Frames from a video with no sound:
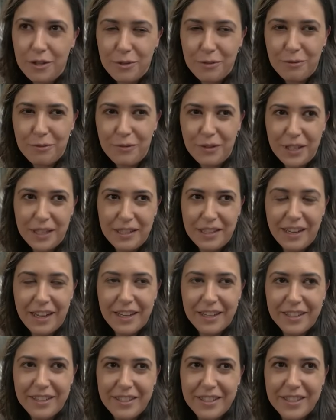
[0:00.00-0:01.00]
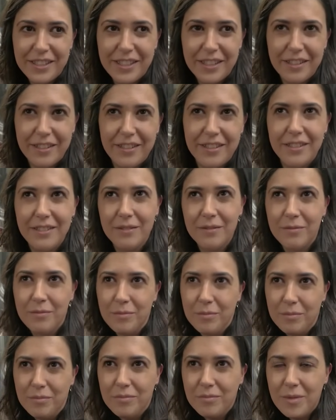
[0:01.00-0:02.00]
I should feel. Like, is it
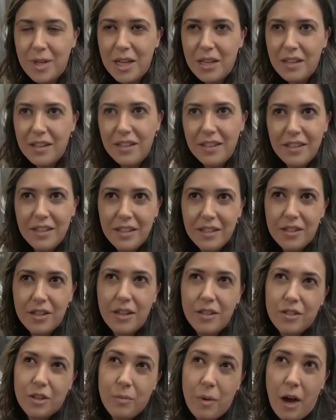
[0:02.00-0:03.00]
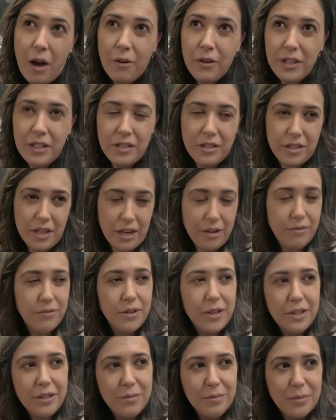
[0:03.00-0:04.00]
somehow it's
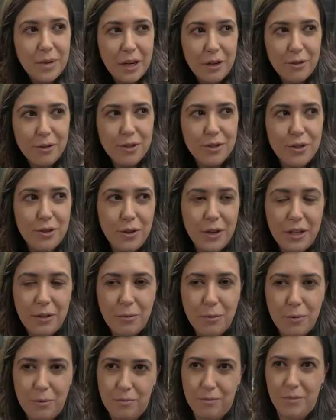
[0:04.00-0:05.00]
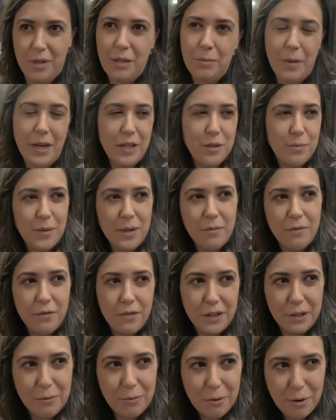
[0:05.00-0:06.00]
safer, but also it, it makes me
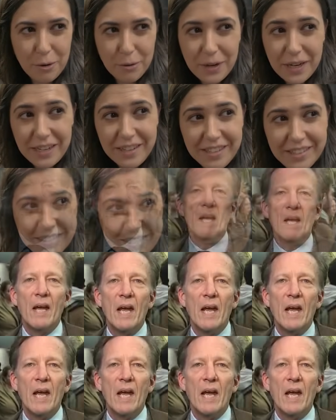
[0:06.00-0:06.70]
feel worried.